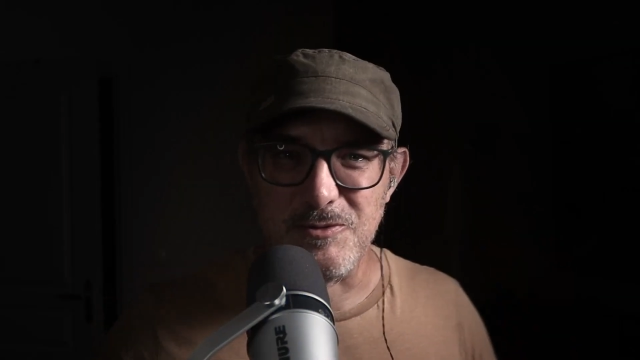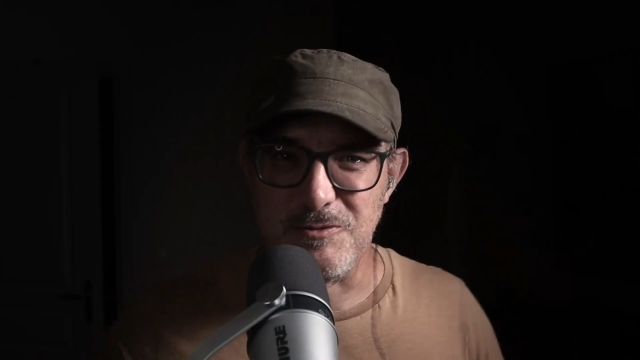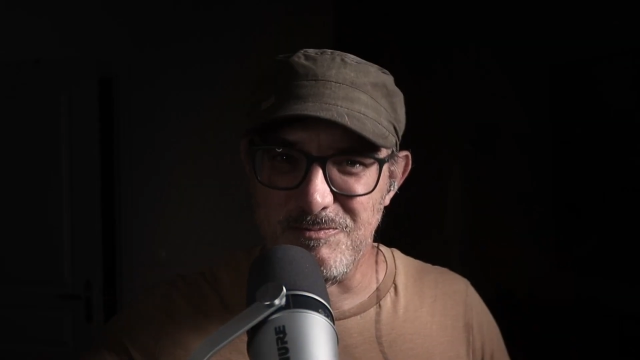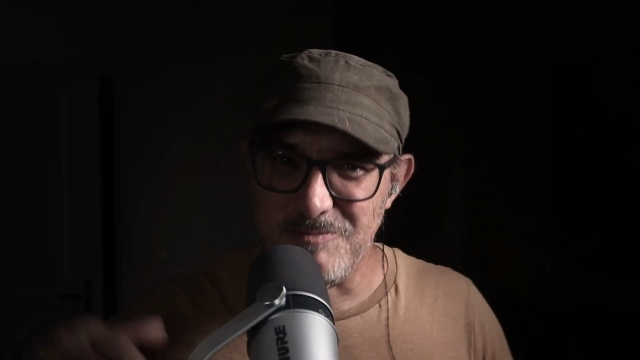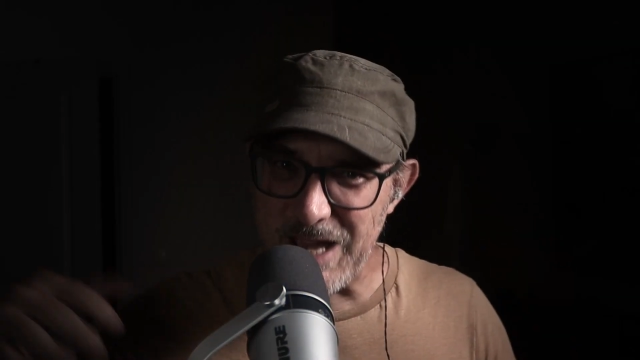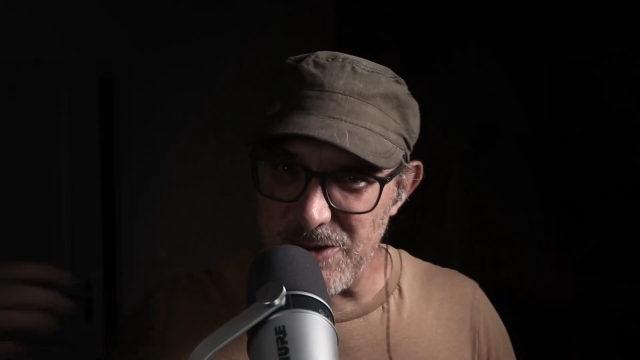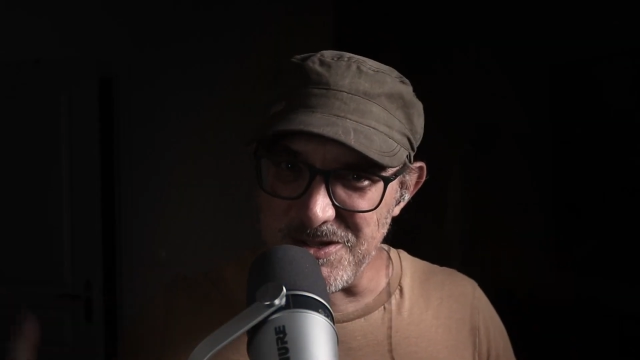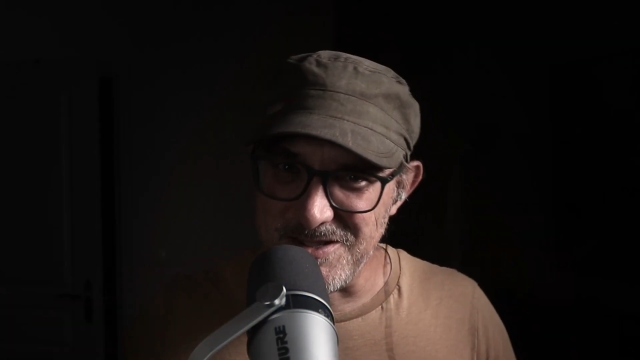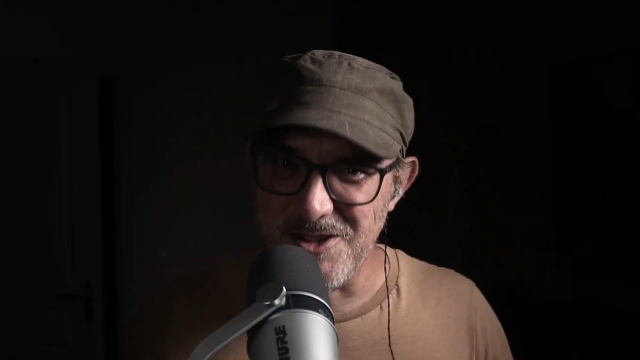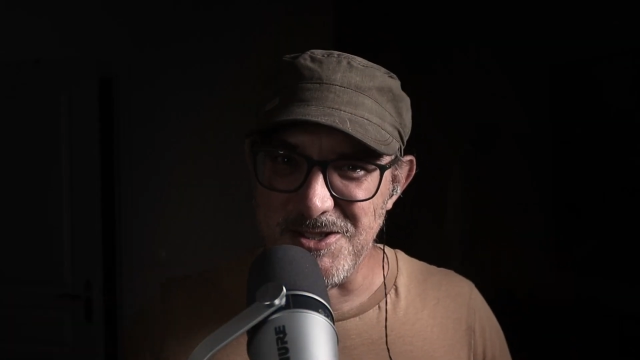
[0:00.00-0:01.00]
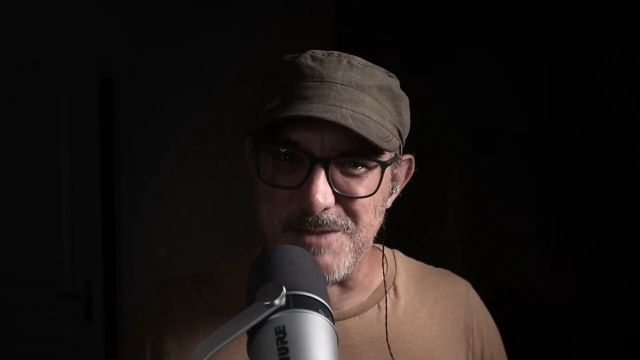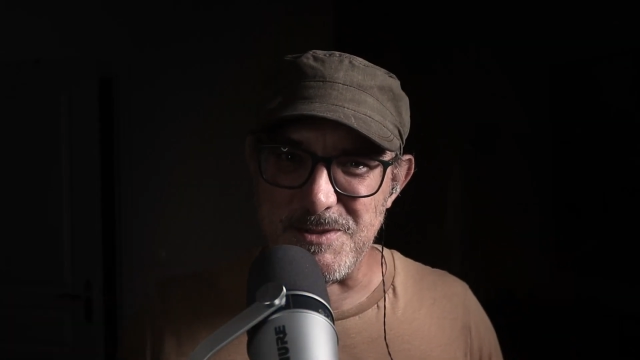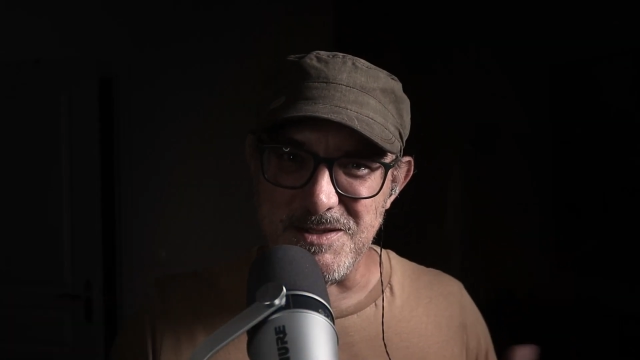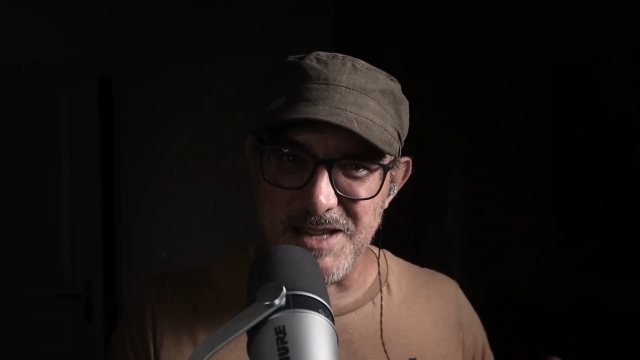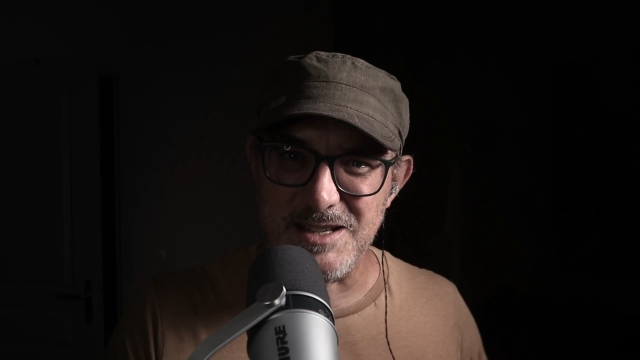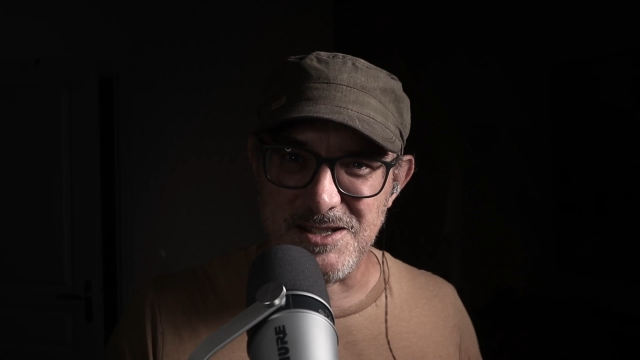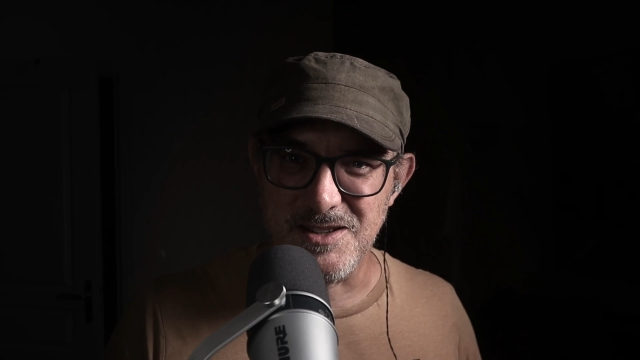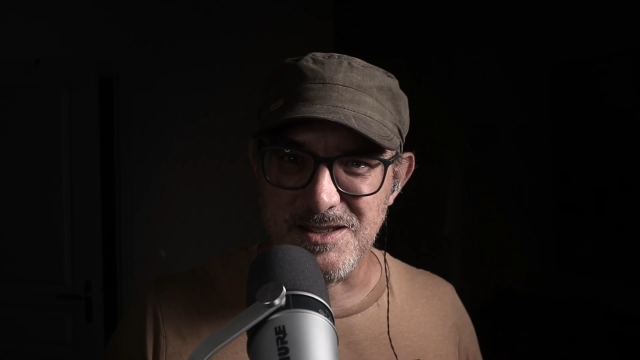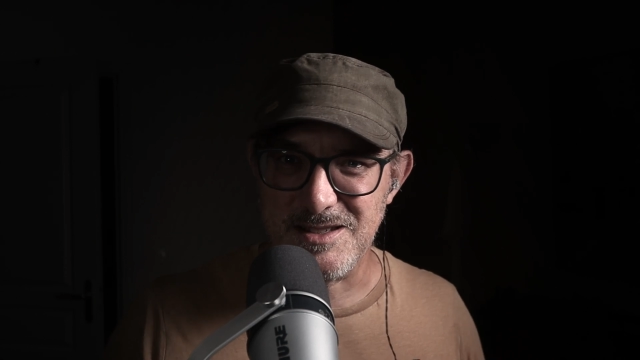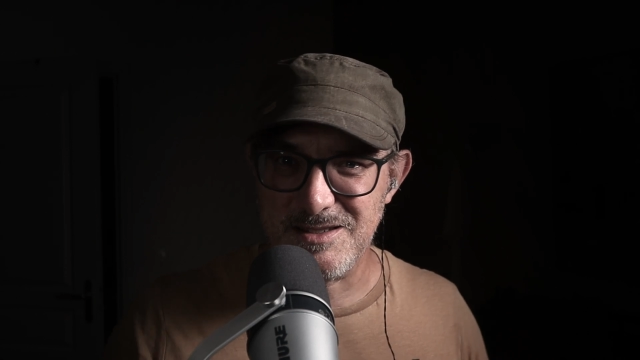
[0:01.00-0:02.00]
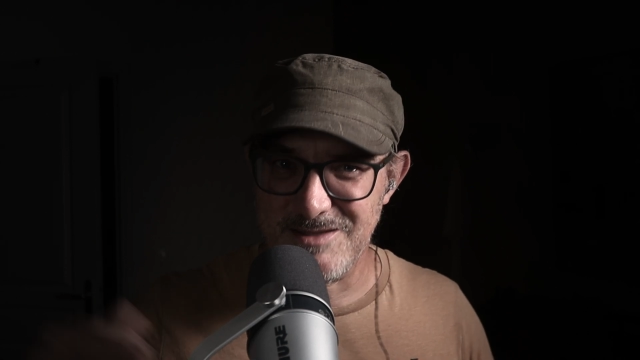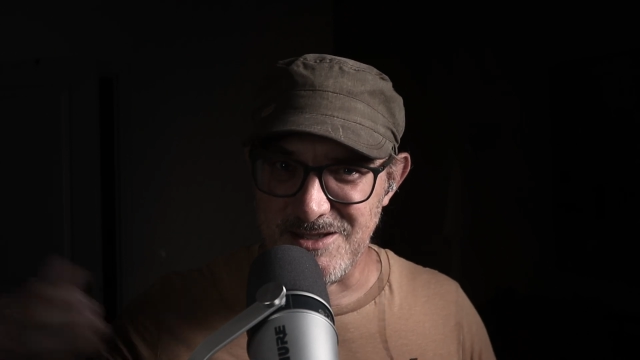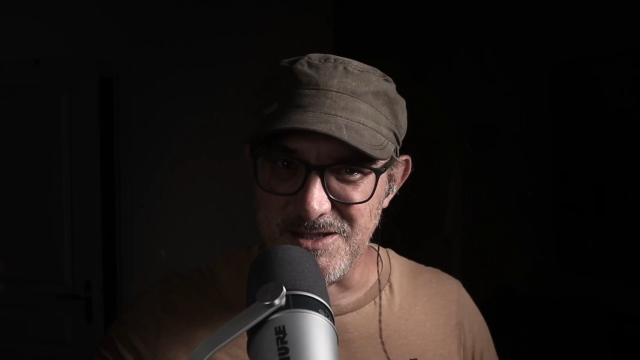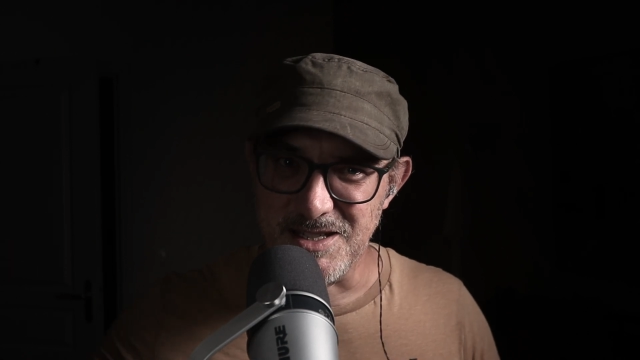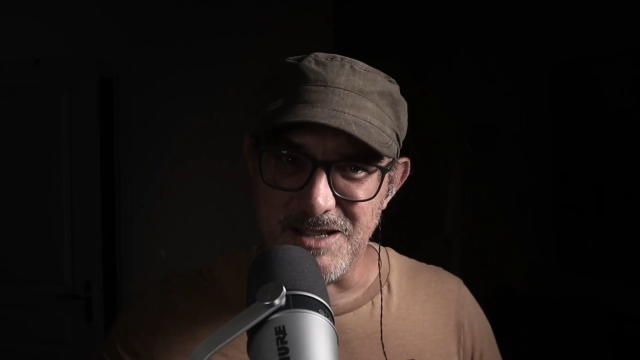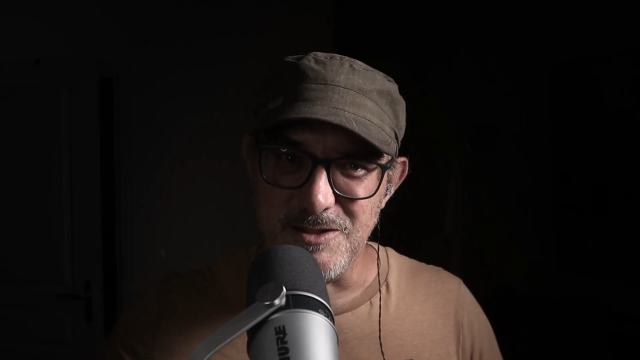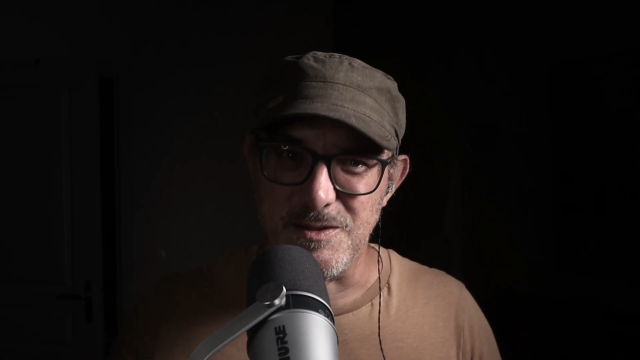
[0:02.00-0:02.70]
of countless startups and tech giants starting in